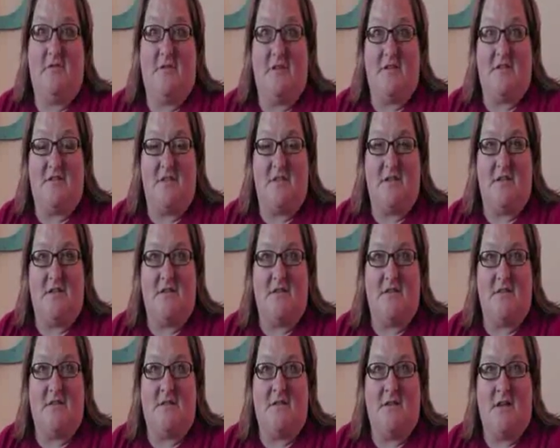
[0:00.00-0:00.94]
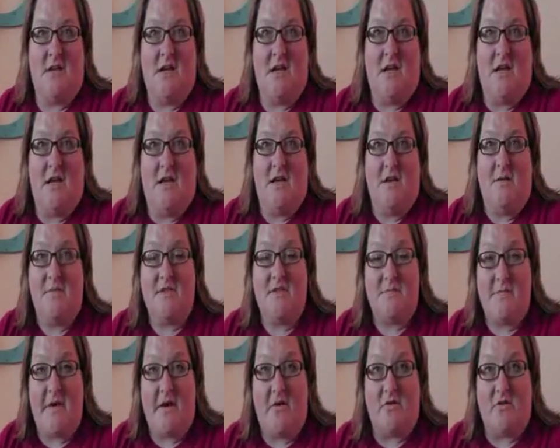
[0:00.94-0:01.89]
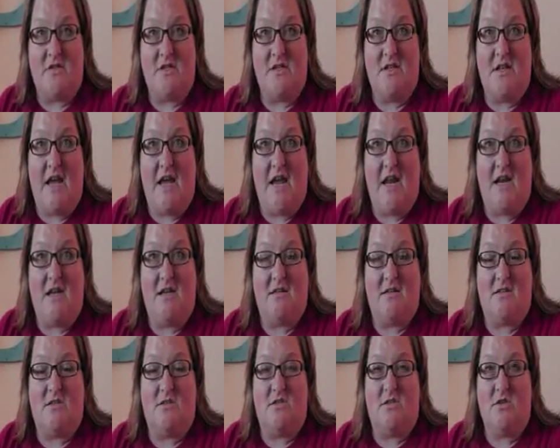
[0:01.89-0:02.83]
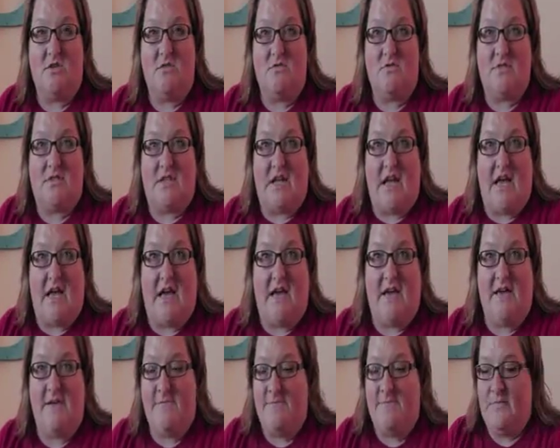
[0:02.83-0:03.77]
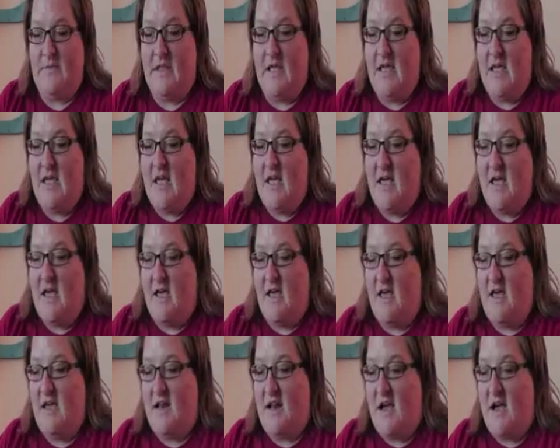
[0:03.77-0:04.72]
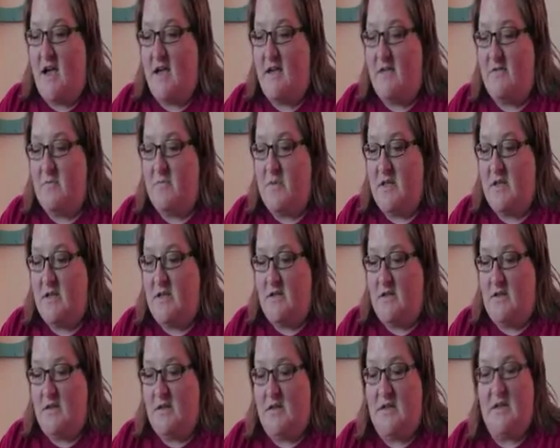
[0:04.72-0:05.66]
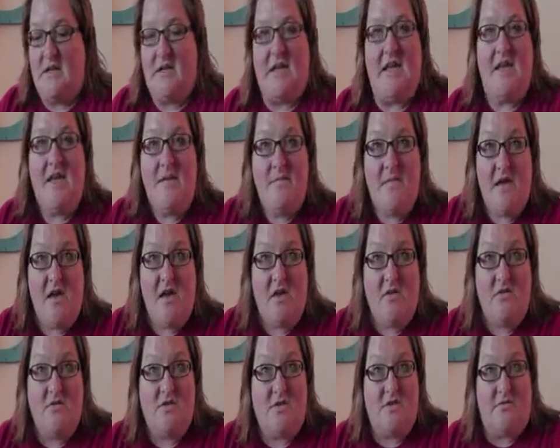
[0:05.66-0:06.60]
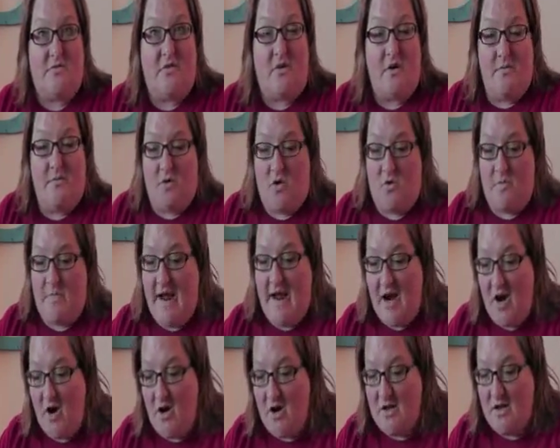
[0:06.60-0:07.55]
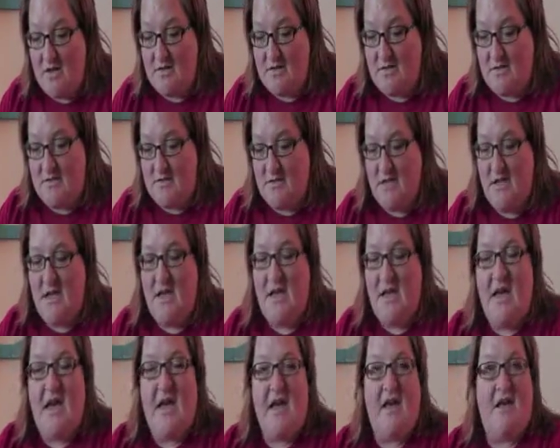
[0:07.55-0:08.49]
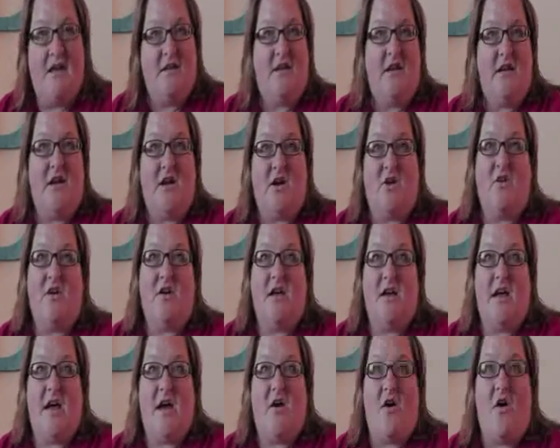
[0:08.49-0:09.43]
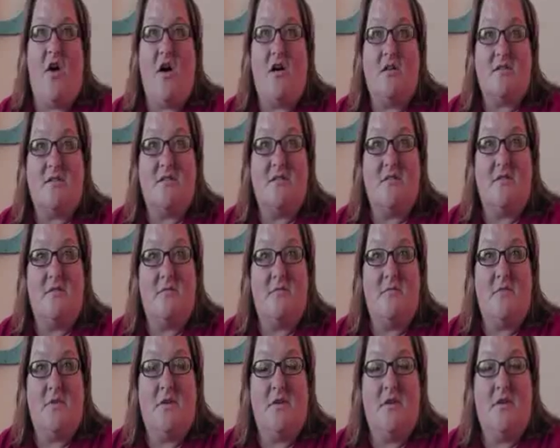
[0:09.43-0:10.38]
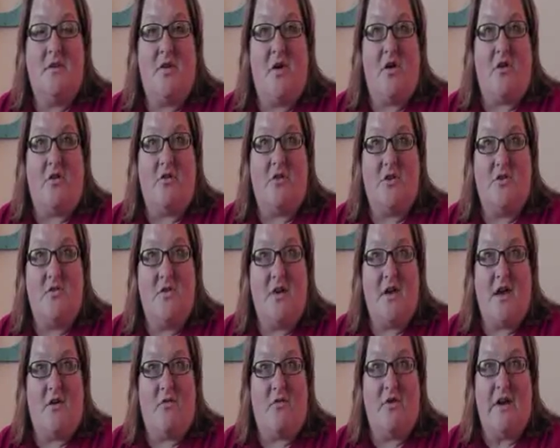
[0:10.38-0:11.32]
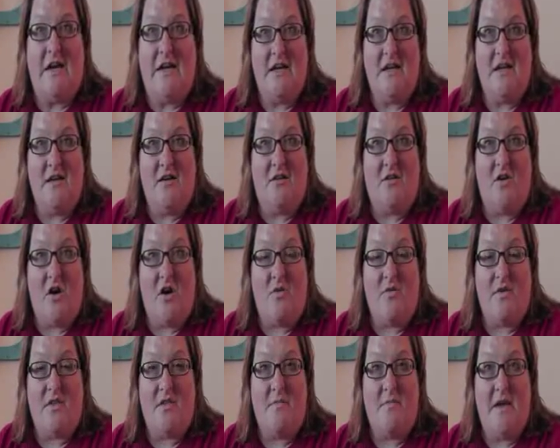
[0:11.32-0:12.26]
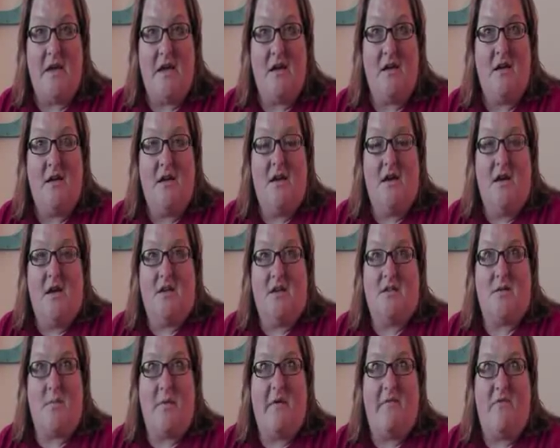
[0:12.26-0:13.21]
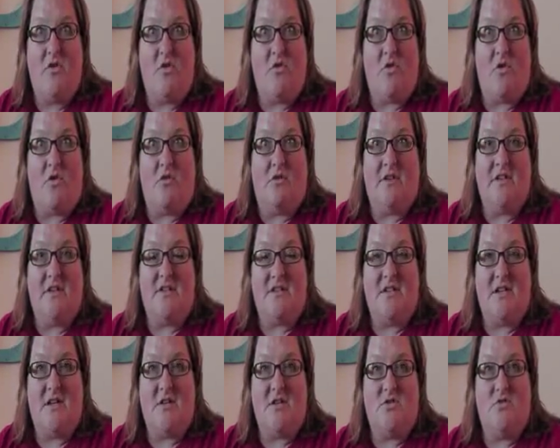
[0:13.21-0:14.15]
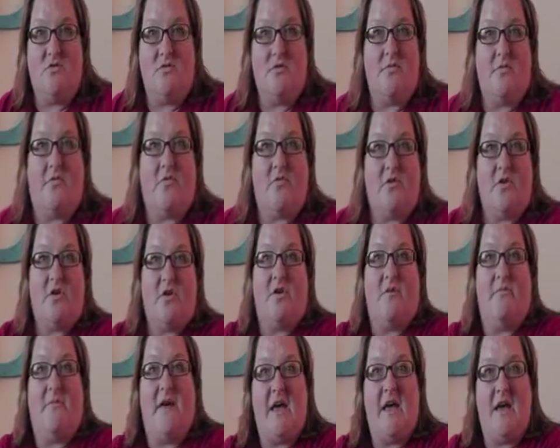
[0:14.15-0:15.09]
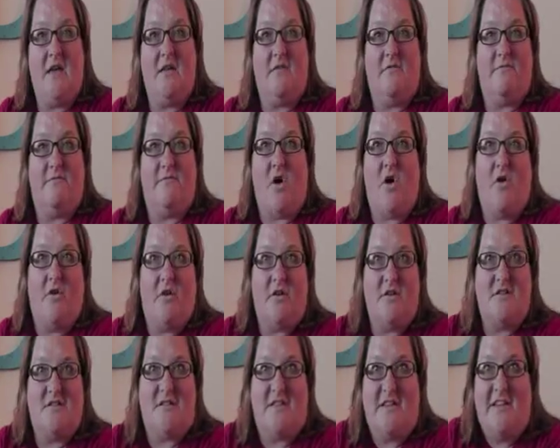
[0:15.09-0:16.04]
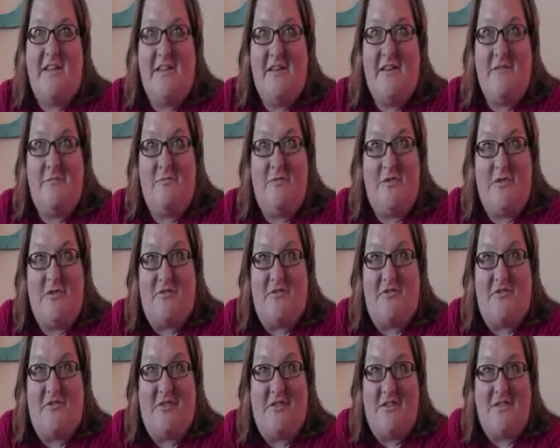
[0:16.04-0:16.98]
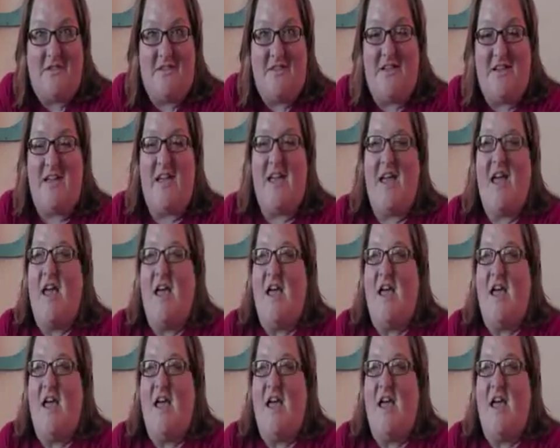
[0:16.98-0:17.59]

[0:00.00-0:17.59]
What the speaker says: This is Miss Betterton, and it's Tuesday. And I have been getting emails from your parents and hearing how awesome y'all are doing at reading along with me. Some of you are listening to it before you go to bed and falling asleep when you're listening.